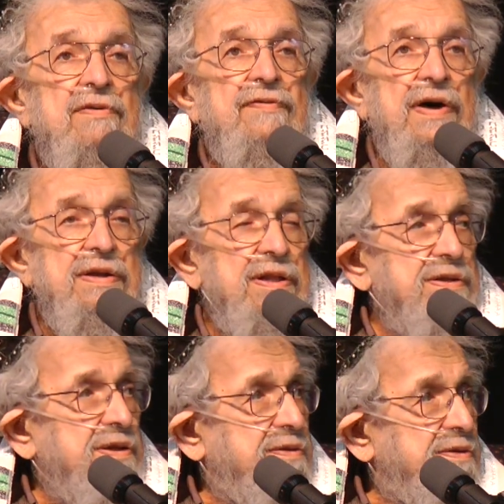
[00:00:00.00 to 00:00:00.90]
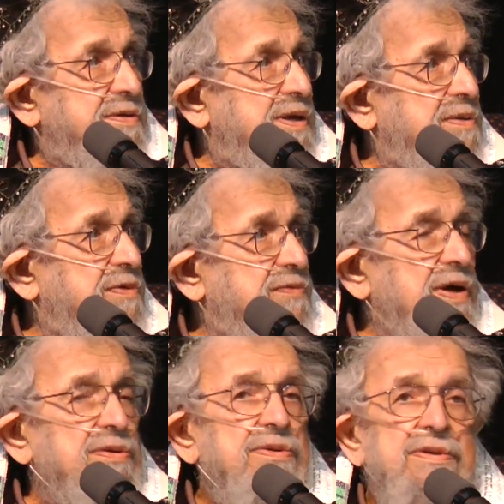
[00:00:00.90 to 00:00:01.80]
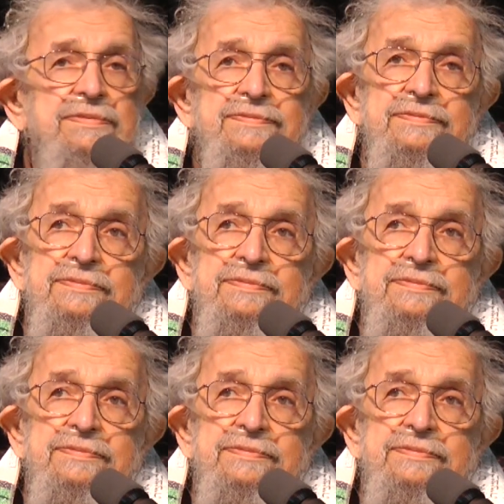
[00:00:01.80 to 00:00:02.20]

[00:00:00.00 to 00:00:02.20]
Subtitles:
Finally, the third time around,